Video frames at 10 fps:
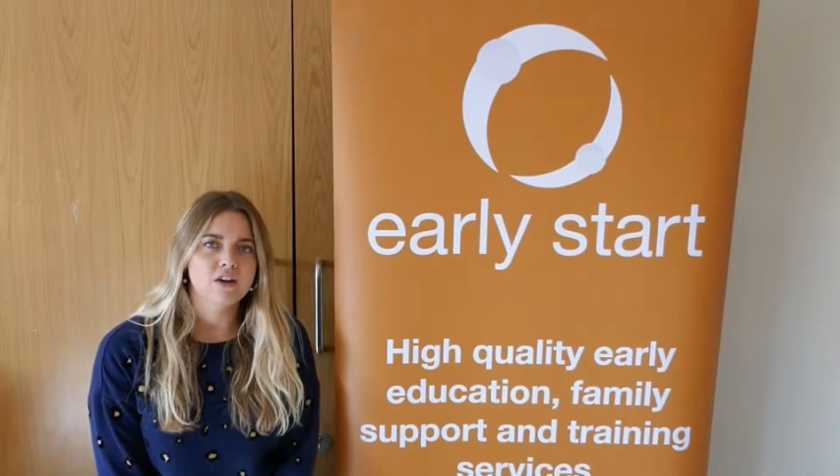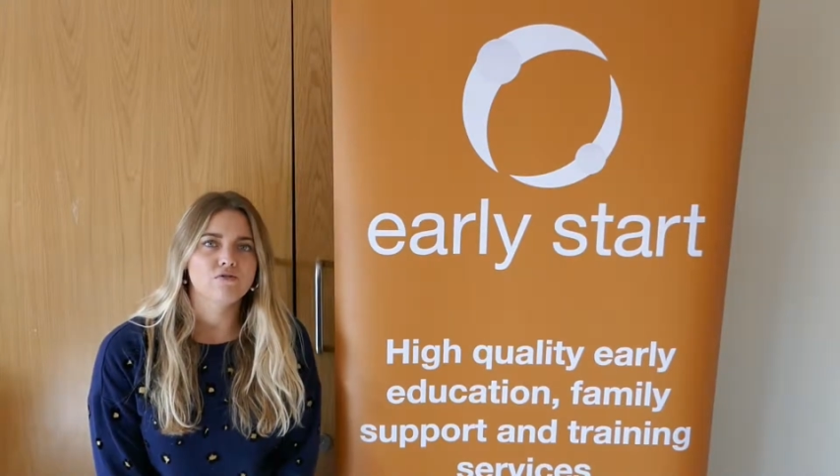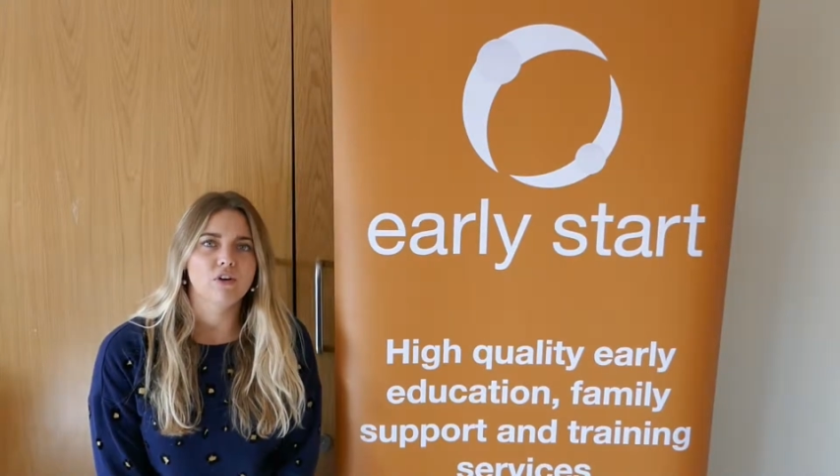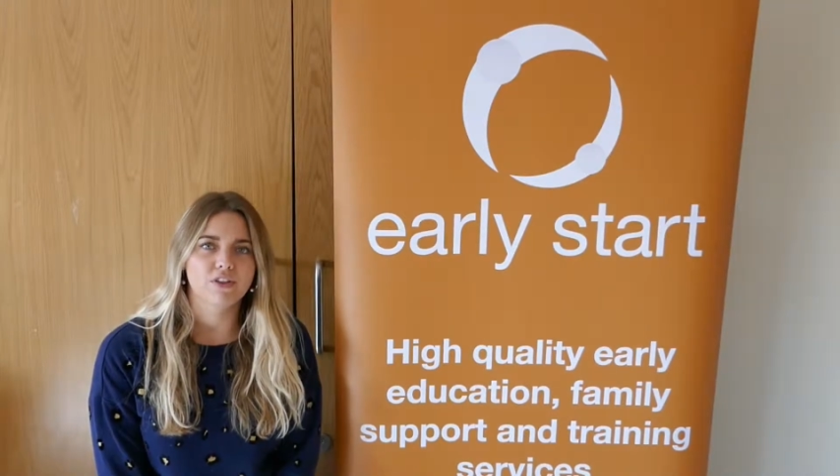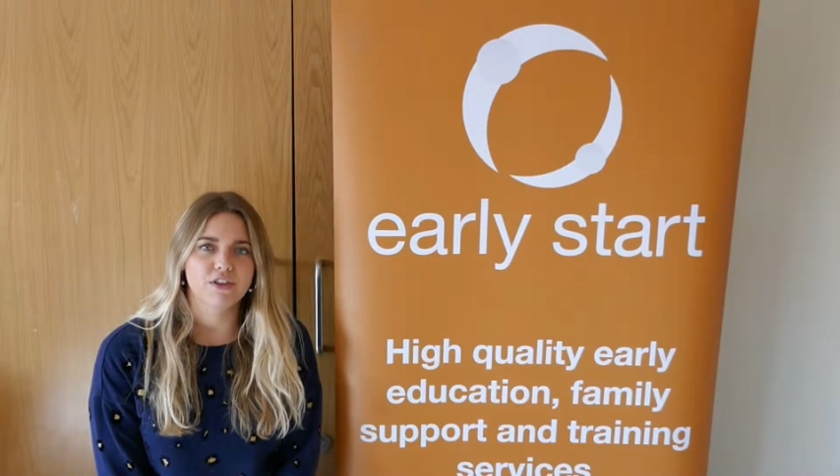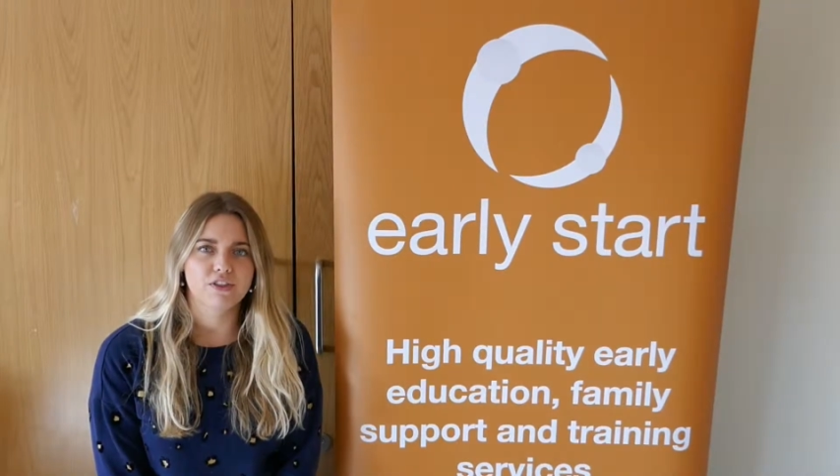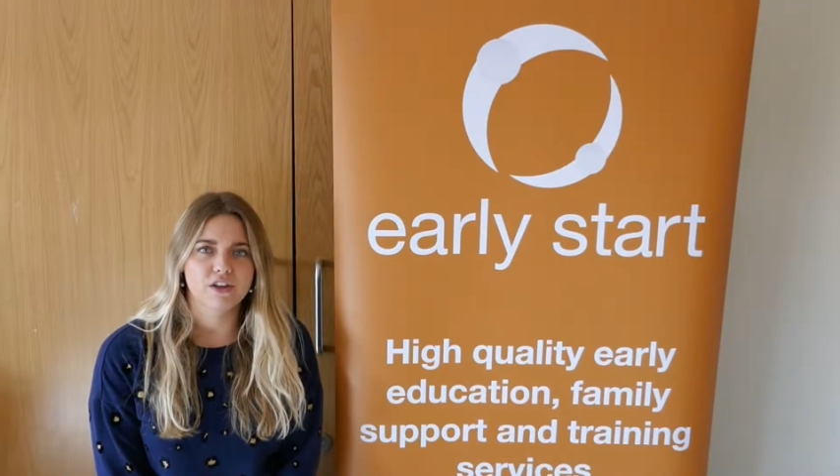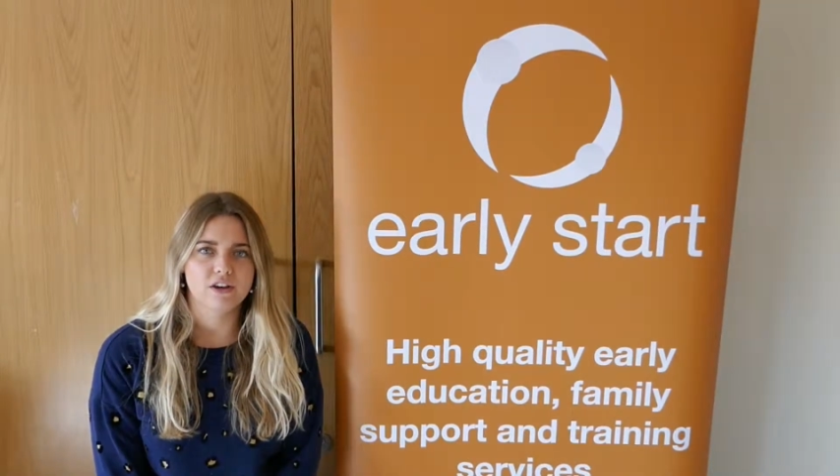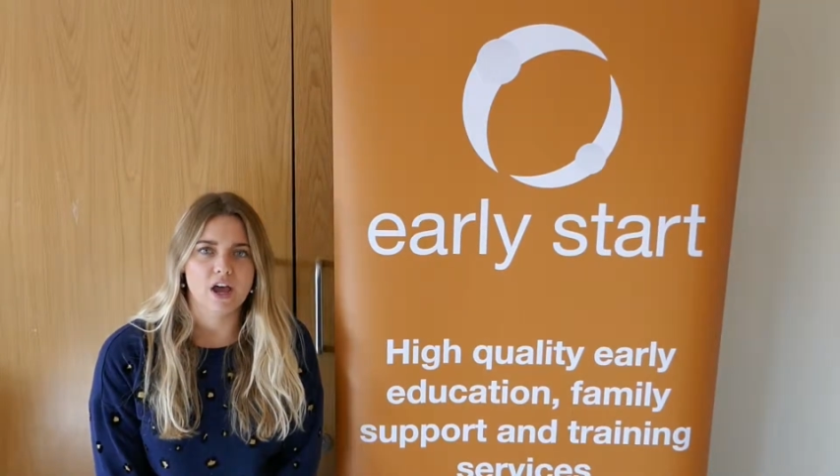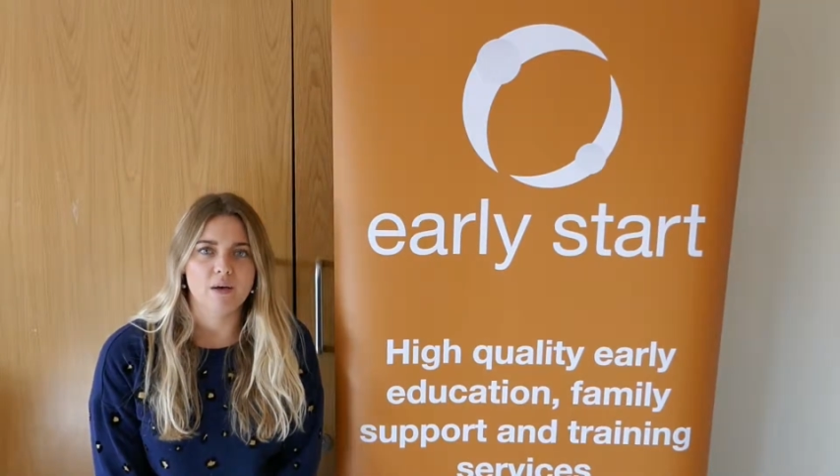rather
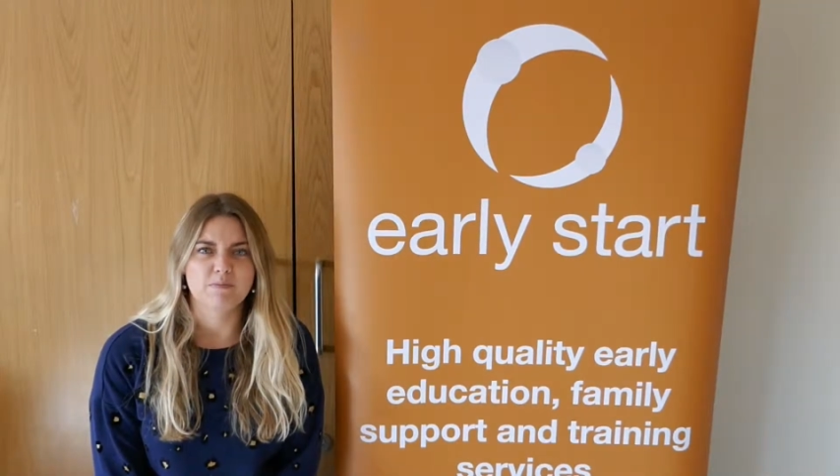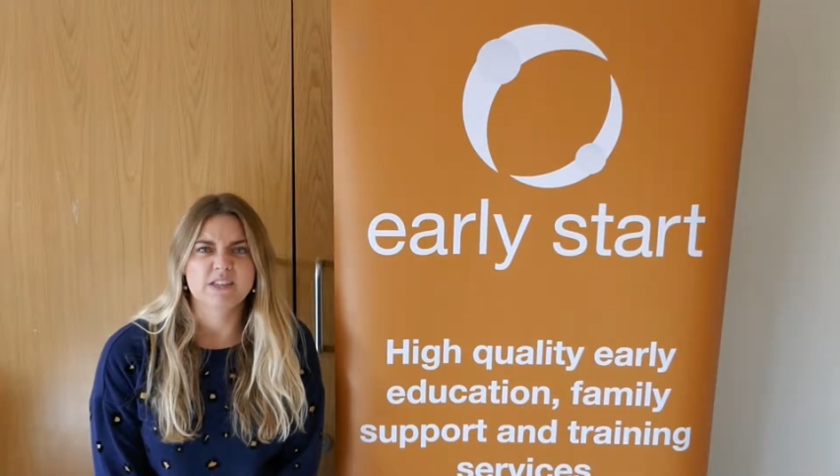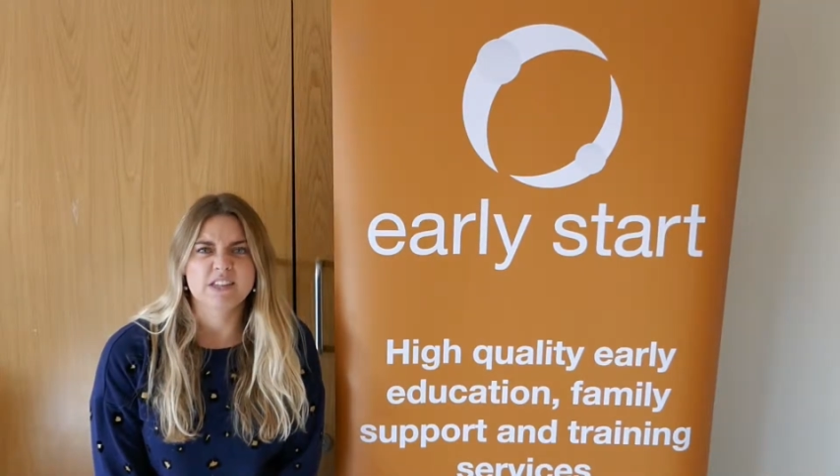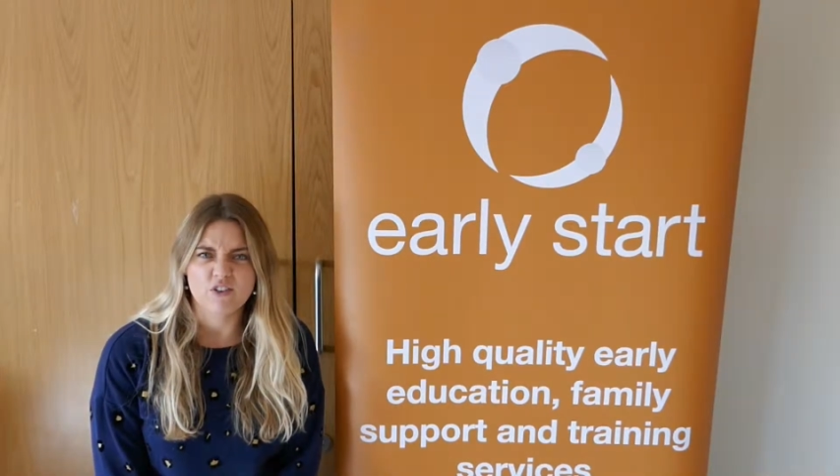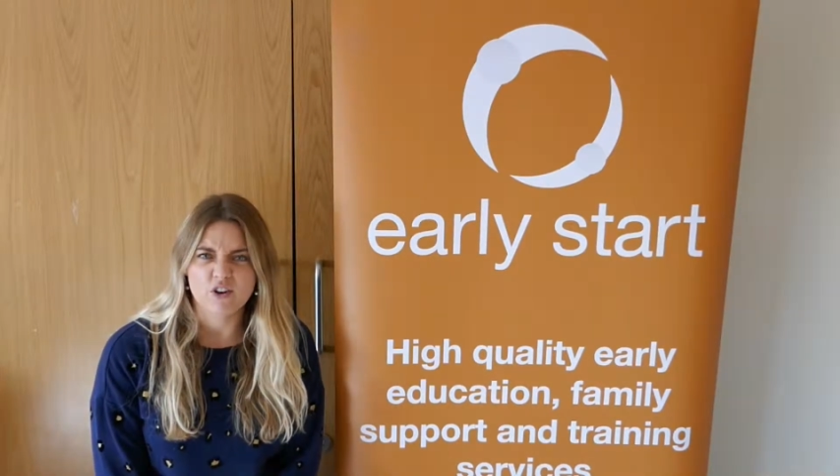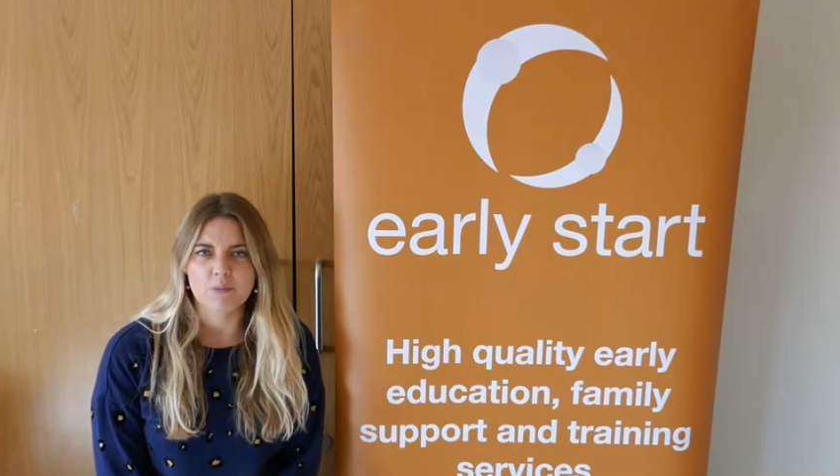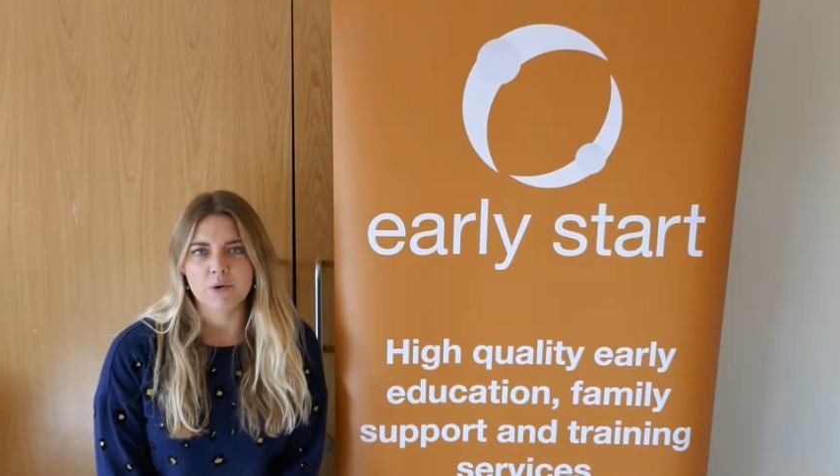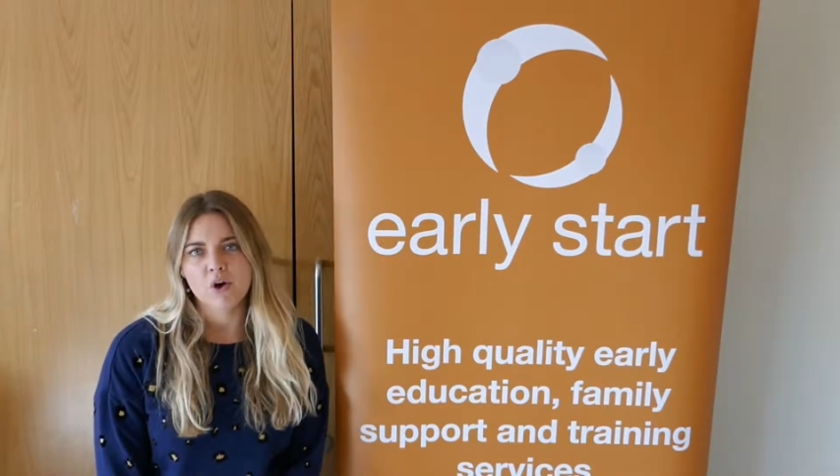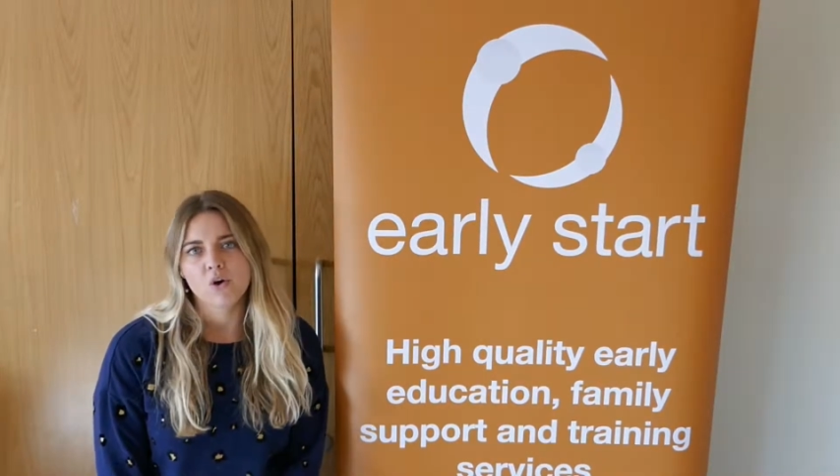than syrup